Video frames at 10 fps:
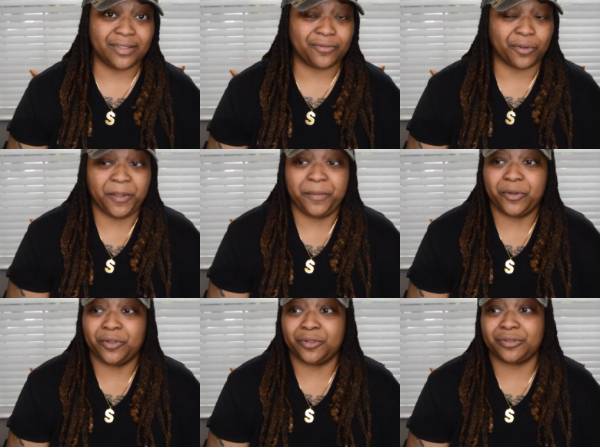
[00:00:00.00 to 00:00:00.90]
For
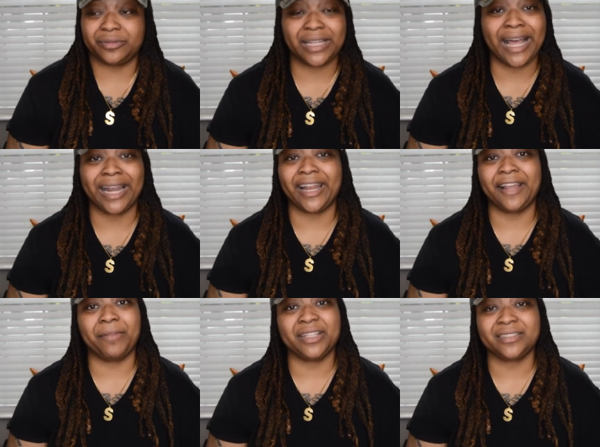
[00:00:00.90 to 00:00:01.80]
people kind of
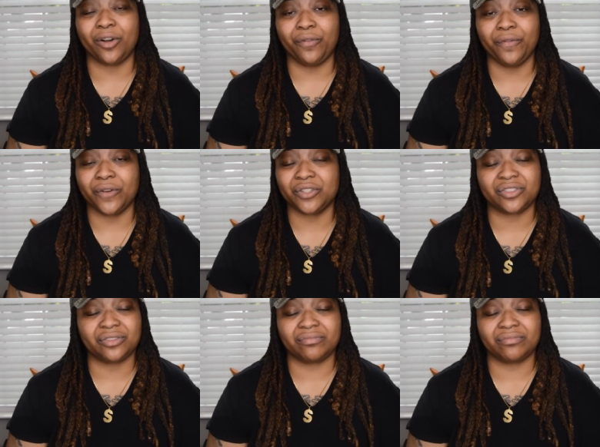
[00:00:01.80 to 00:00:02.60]
like myself who first